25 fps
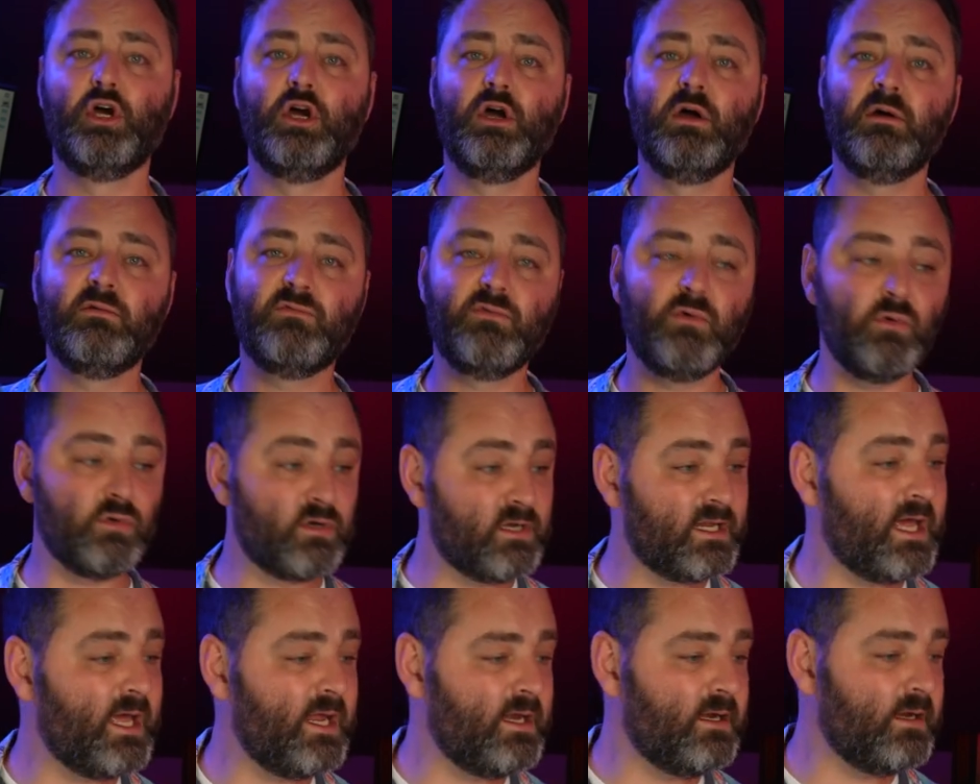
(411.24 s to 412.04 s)
for
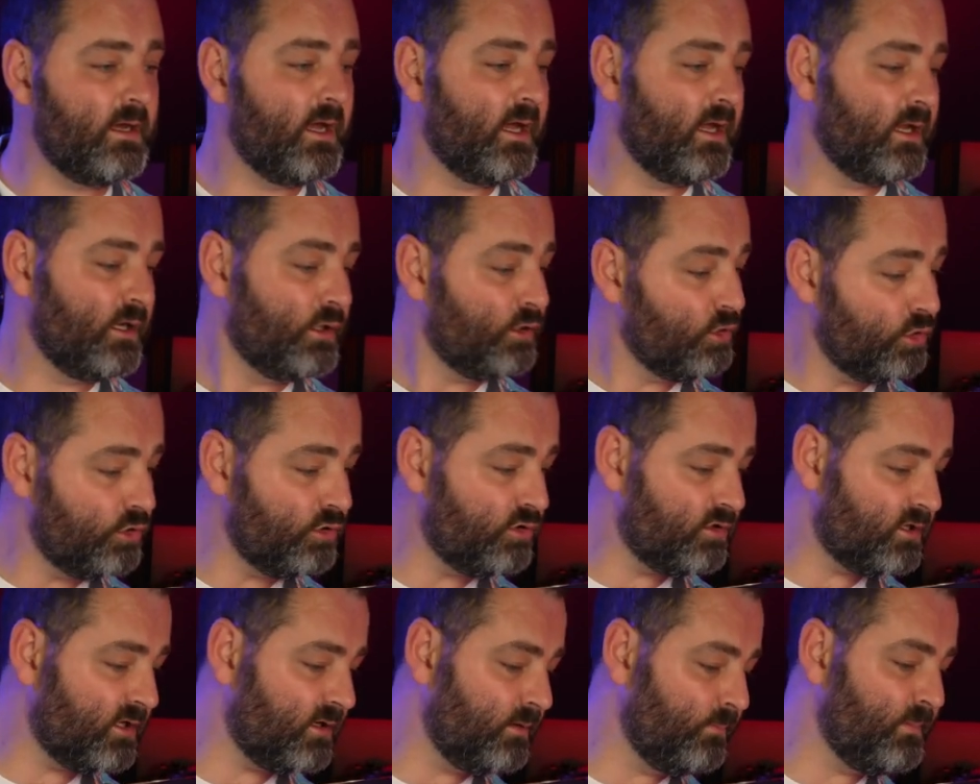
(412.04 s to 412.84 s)
10
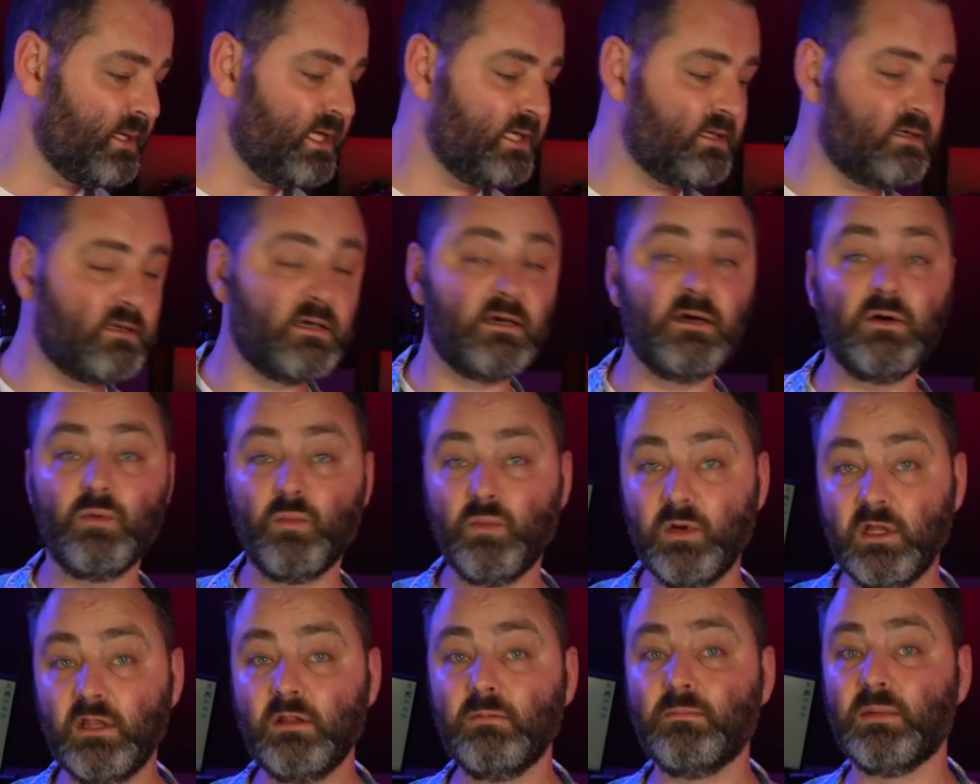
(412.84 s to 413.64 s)
Newton meter
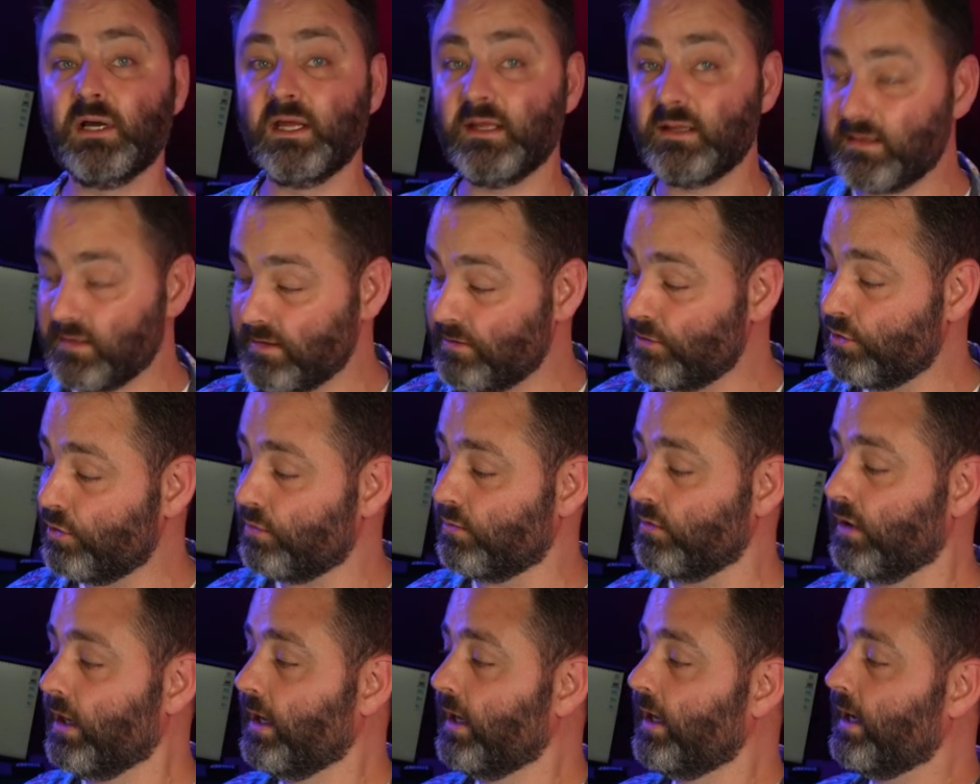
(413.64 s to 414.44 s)
wheelbase, you know.
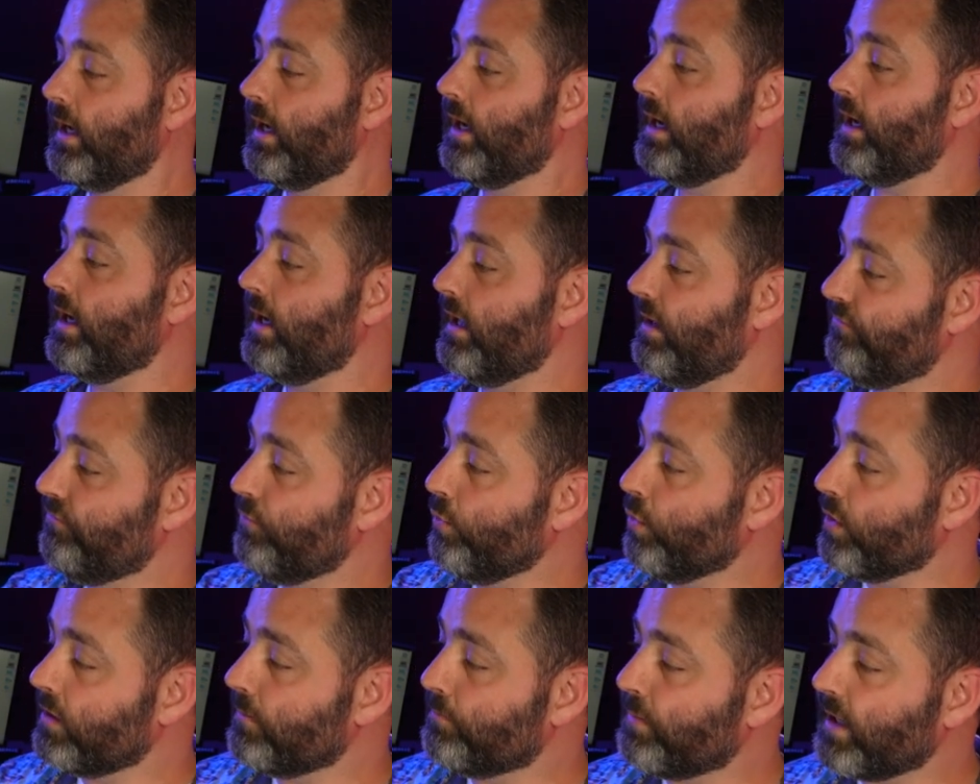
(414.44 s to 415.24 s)
If you
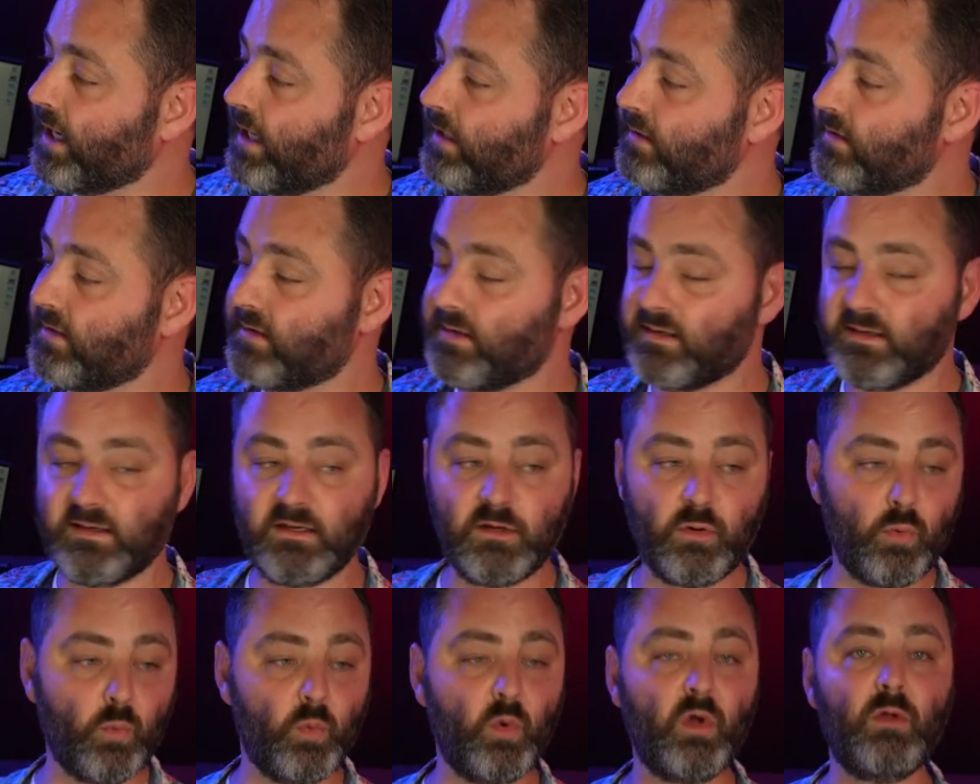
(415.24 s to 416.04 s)
want to buy this
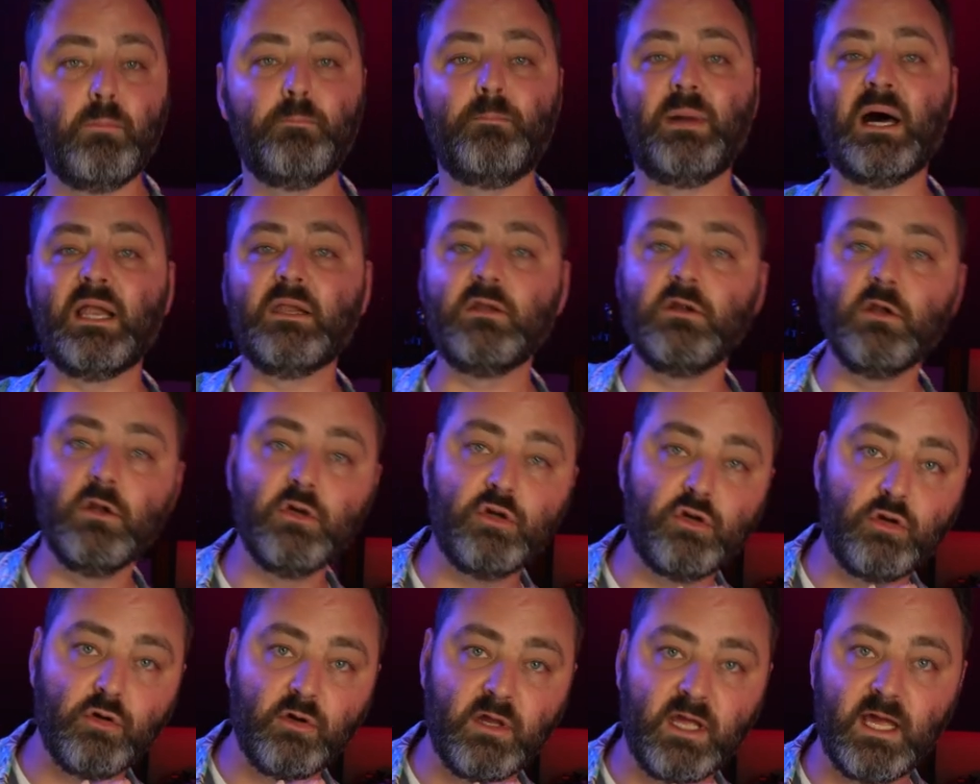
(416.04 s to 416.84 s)
steering wheel bundled
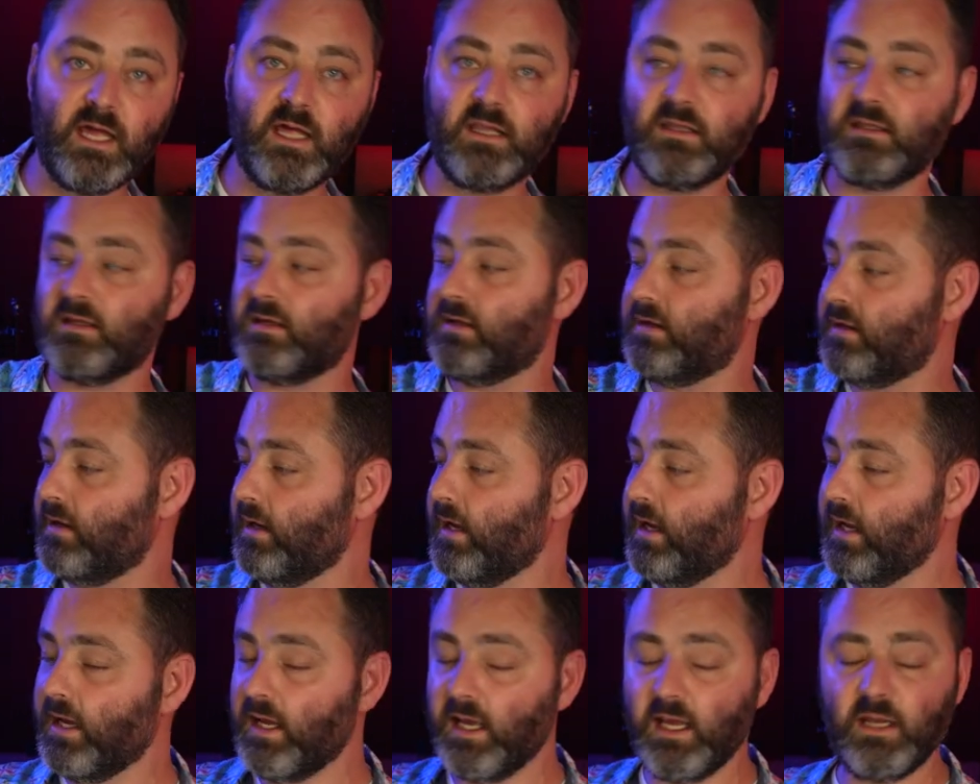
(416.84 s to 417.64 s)
together,
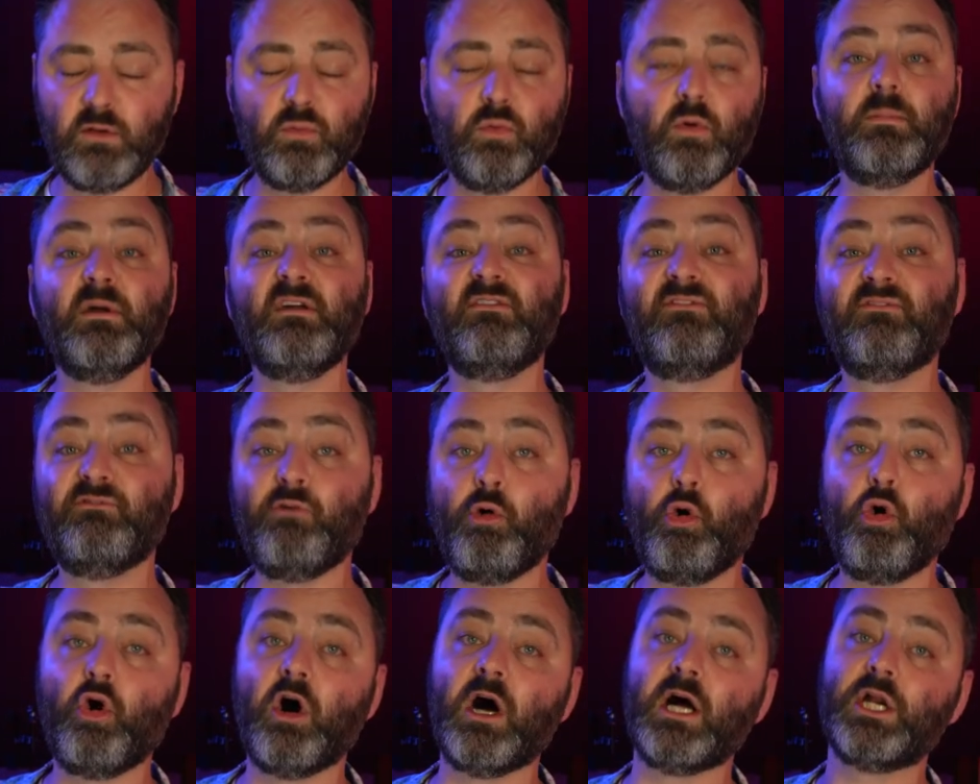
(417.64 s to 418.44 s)
it will be
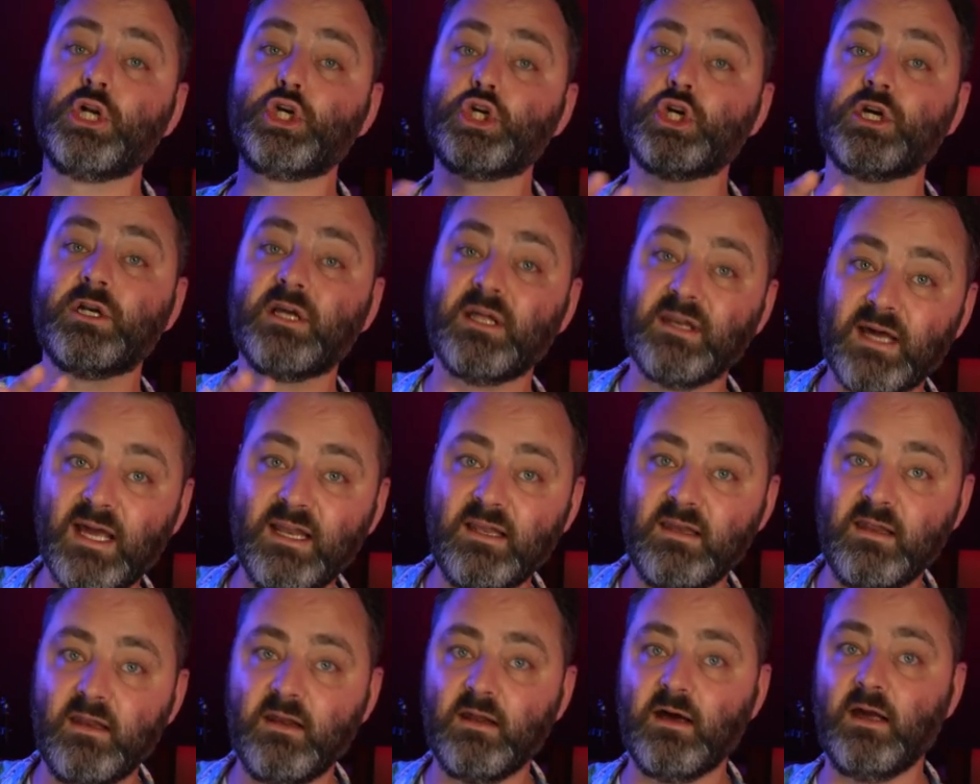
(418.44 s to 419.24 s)

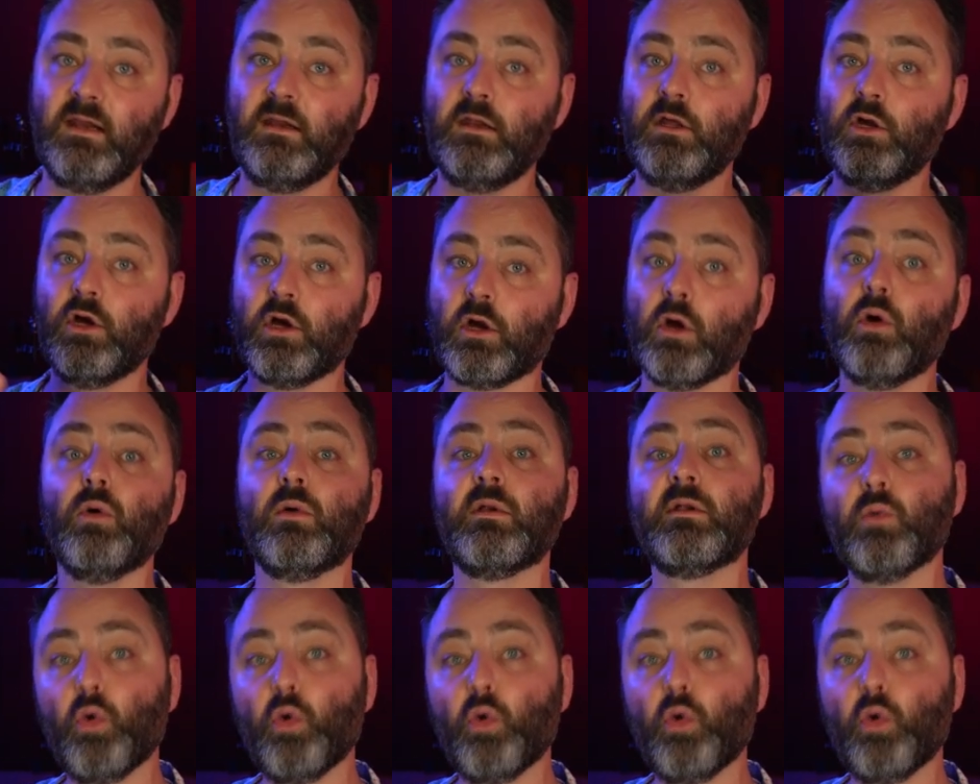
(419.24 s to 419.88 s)
499 euros